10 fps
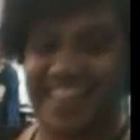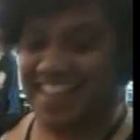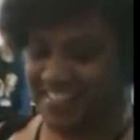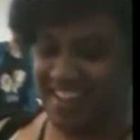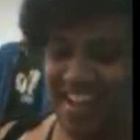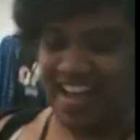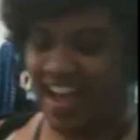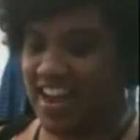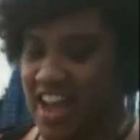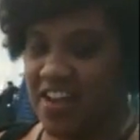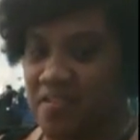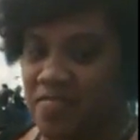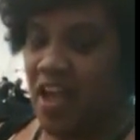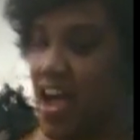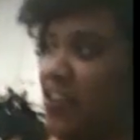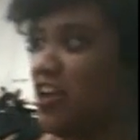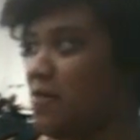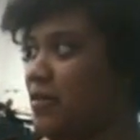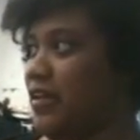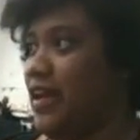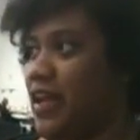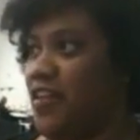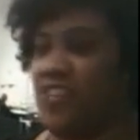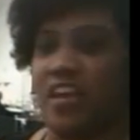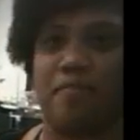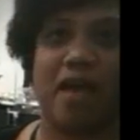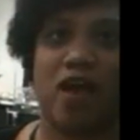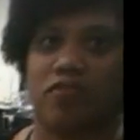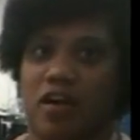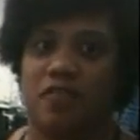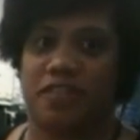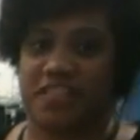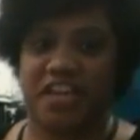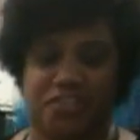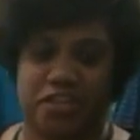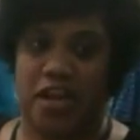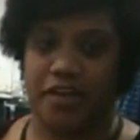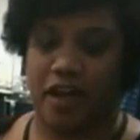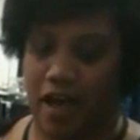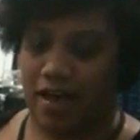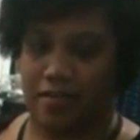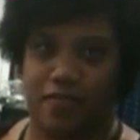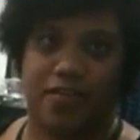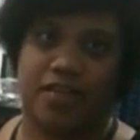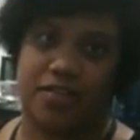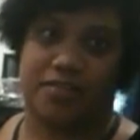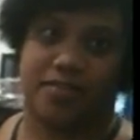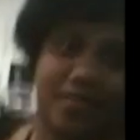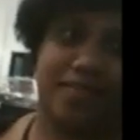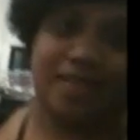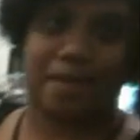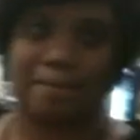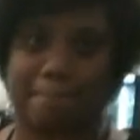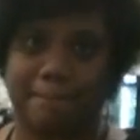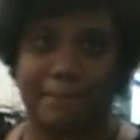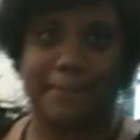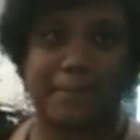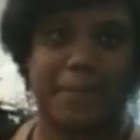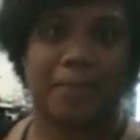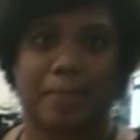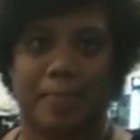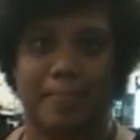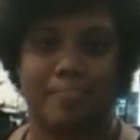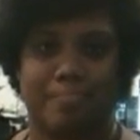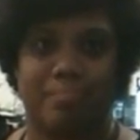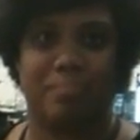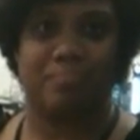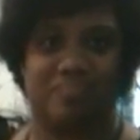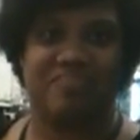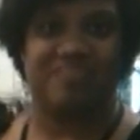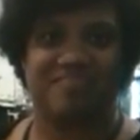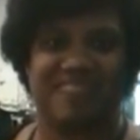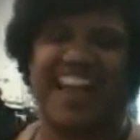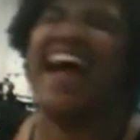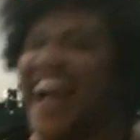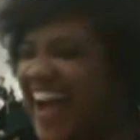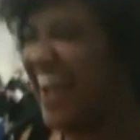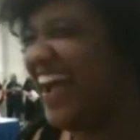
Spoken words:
It is, yeah. I could not believe the amount of attention I got for this. Just like interview with the Kentucky Fried Scootaloo woman.